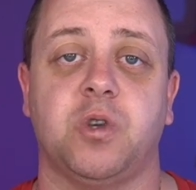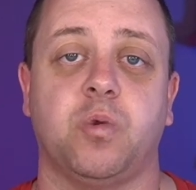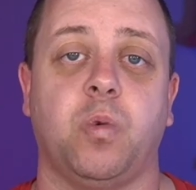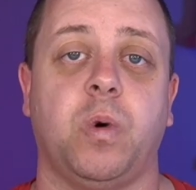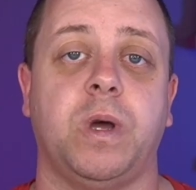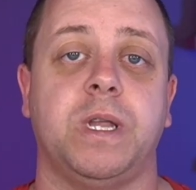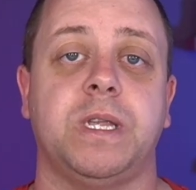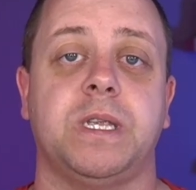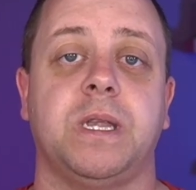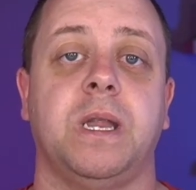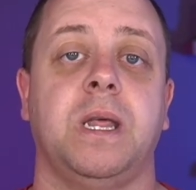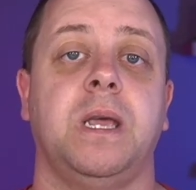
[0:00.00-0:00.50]

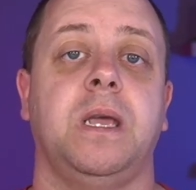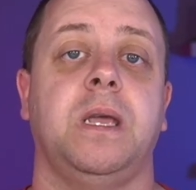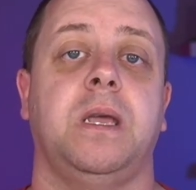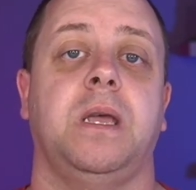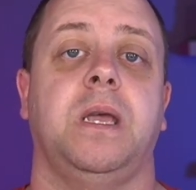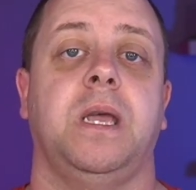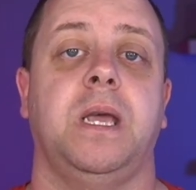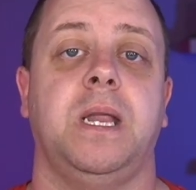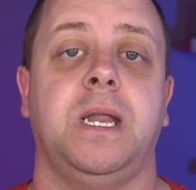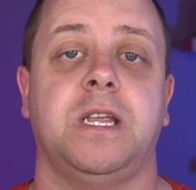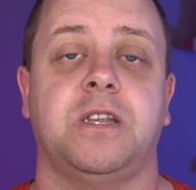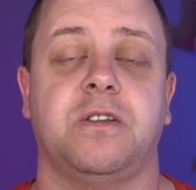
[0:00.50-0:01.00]
One,
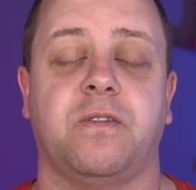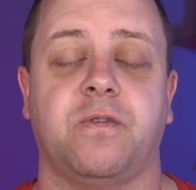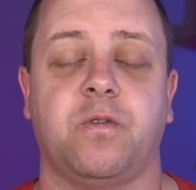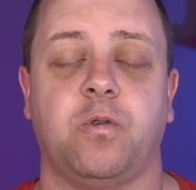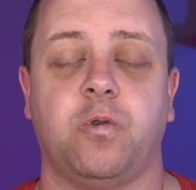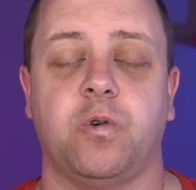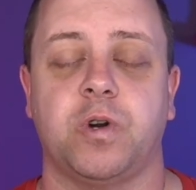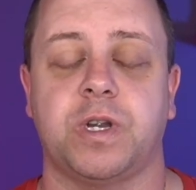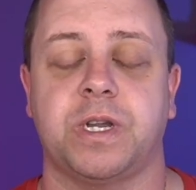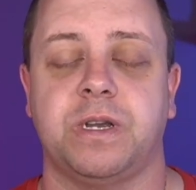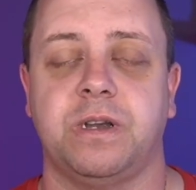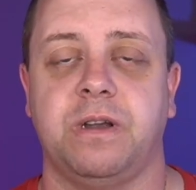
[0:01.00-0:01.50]
it is of
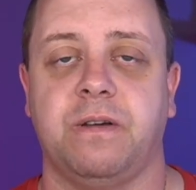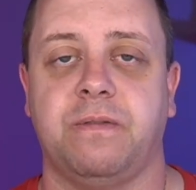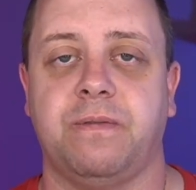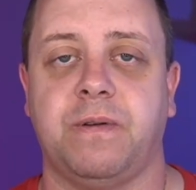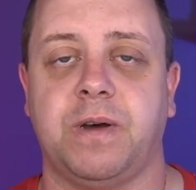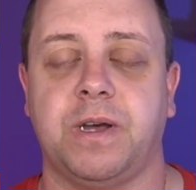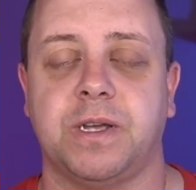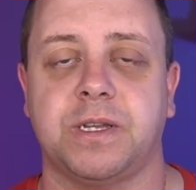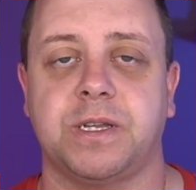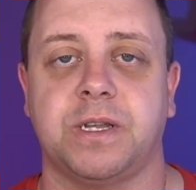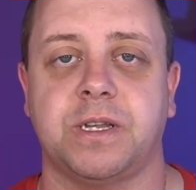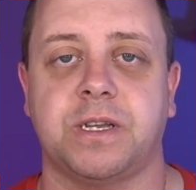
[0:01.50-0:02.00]
course the
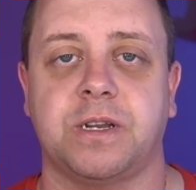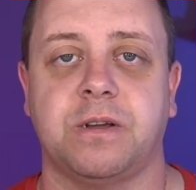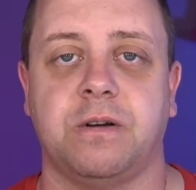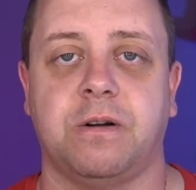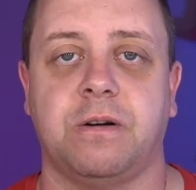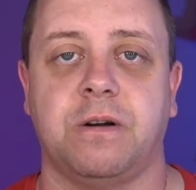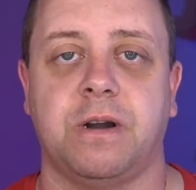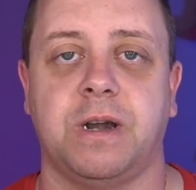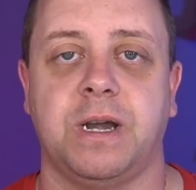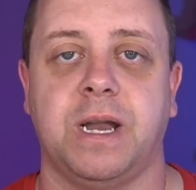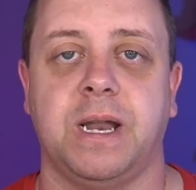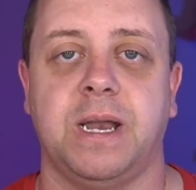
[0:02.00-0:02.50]
fastest
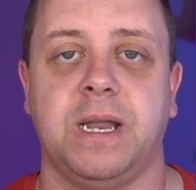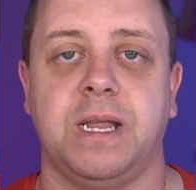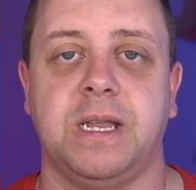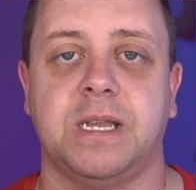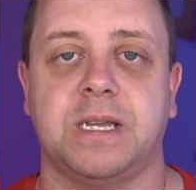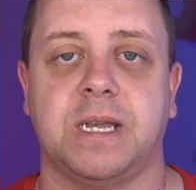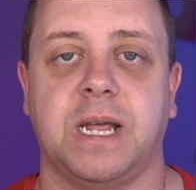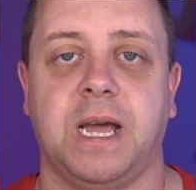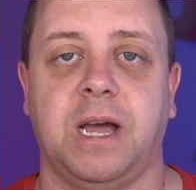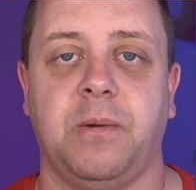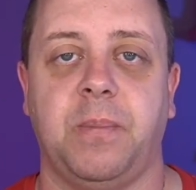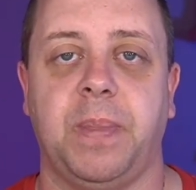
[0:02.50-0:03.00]
car that is
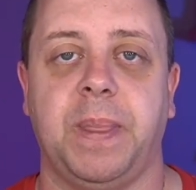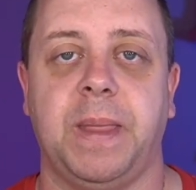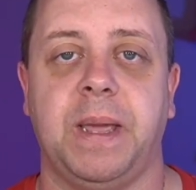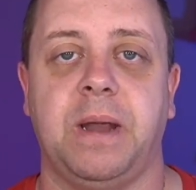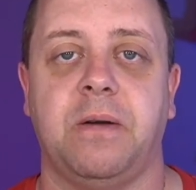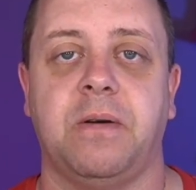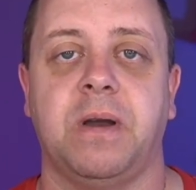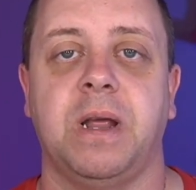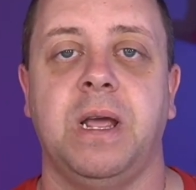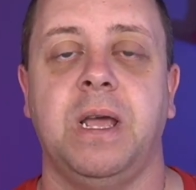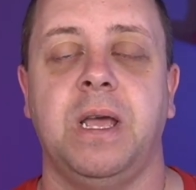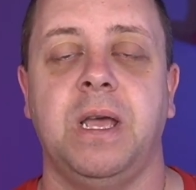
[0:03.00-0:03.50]
out there,